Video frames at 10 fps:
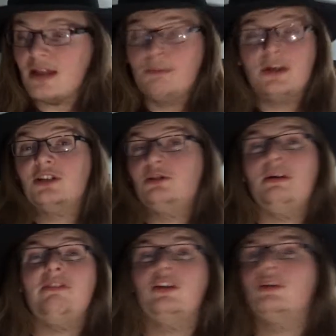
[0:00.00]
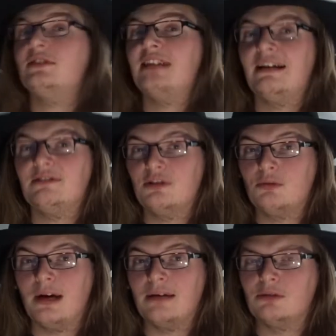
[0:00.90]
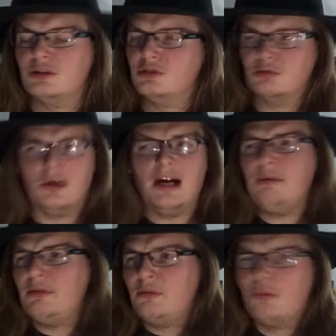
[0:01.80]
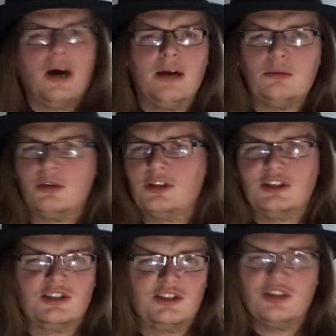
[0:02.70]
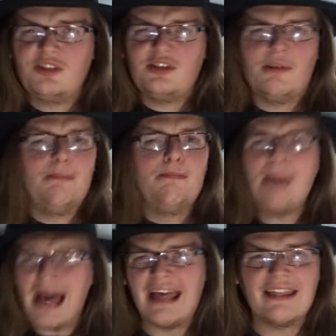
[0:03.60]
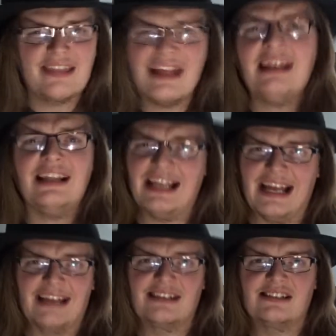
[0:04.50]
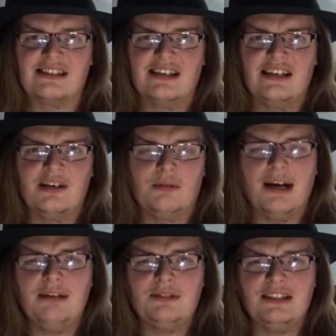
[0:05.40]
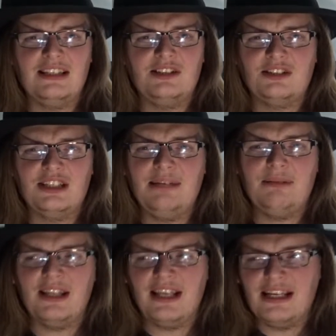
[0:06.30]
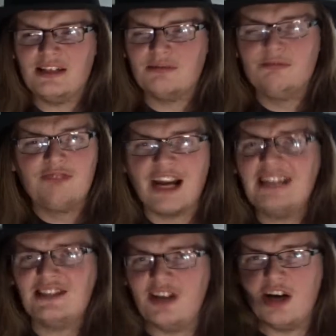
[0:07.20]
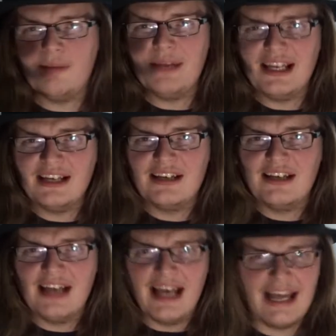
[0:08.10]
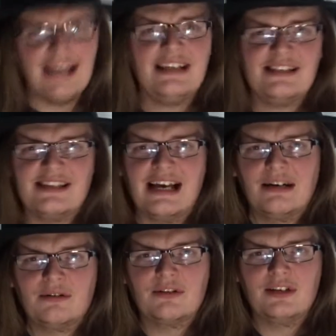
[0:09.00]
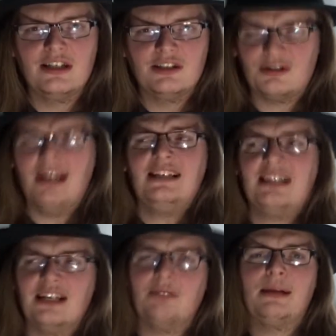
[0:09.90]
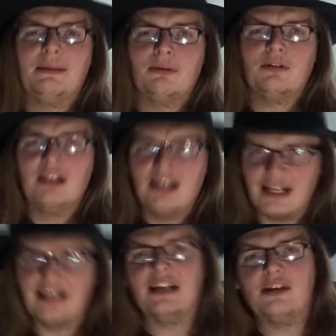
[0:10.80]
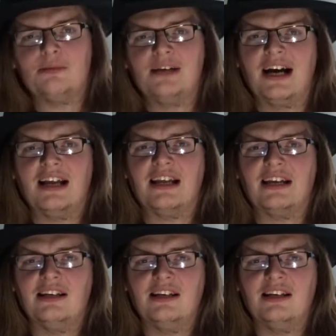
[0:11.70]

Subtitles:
Because you even look down to the White Walkers. Why were the White Walkers such a meh thing in the end? Why was it just seemed that they just raised an army, headed south, tried to kill people, and ended up dying?